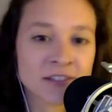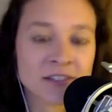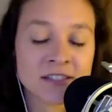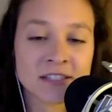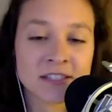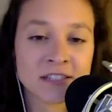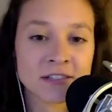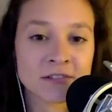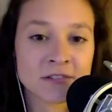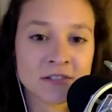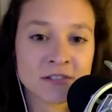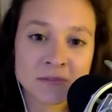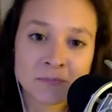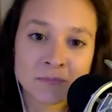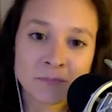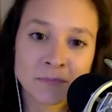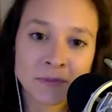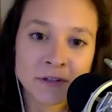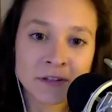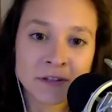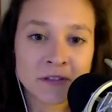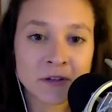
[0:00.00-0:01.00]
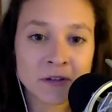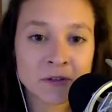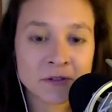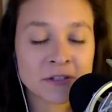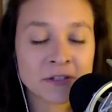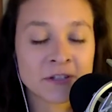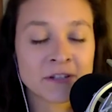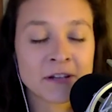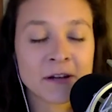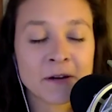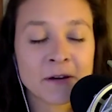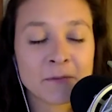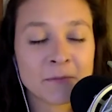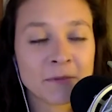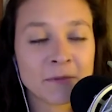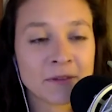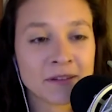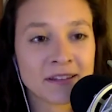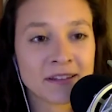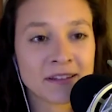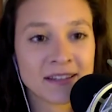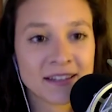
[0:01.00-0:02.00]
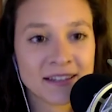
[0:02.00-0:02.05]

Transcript: This year was pretty low turnout, but